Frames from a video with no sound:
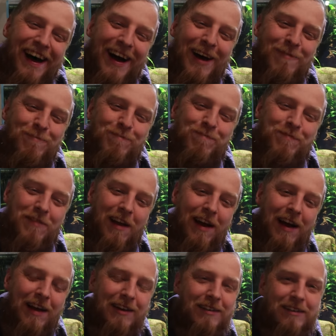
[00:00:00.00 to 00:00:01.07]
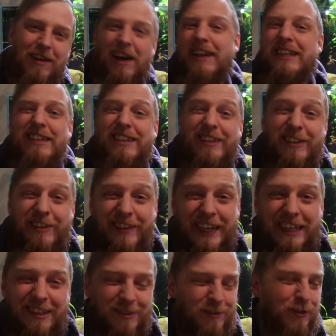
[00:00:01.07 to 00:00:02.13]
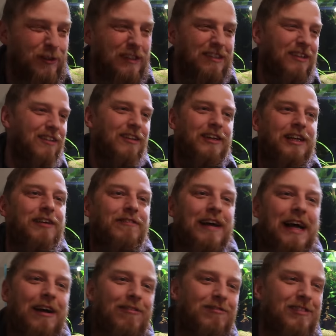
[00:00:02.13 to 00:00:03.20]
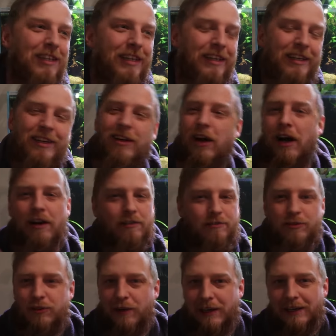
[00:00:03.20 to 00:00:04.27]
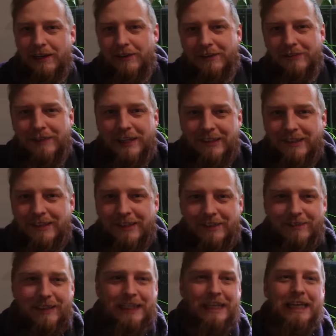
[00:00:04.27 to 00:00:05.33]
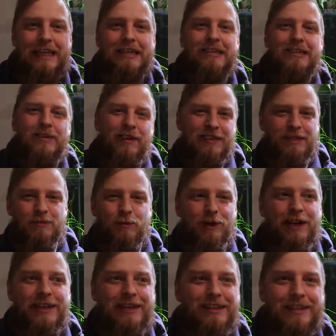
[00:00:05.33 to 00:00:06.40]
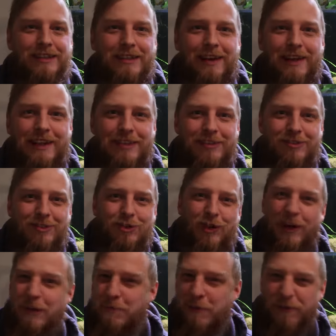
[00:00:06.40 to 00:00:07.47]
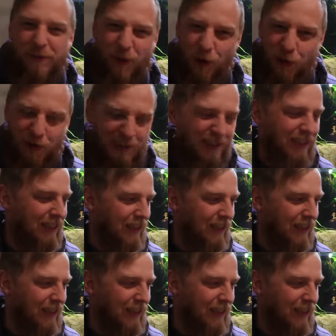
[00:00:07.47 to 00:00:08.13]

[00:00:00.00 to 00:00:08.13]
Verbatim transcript: um, and I needed a new heater for it. So I was looking around, I've tried loads of heaters over the years, so I didn't want anything that I had tried before.